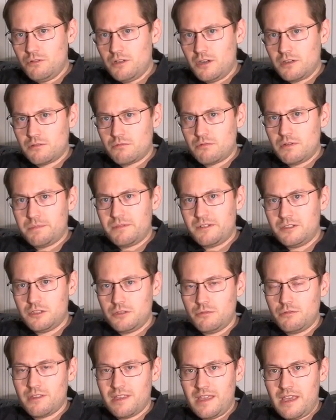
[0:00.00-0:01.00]
longer
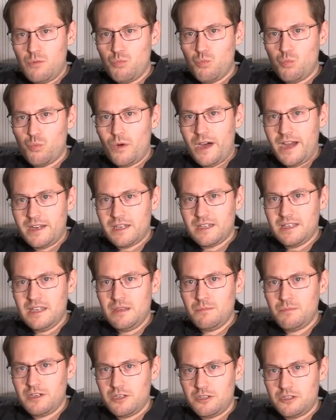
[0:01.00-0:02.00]
reproduce a white
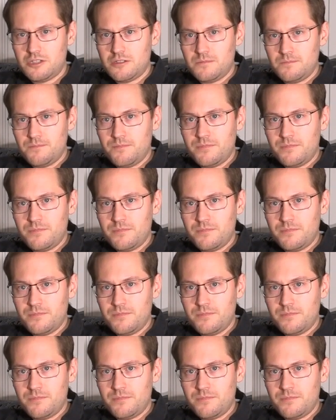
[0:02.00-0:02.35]
image,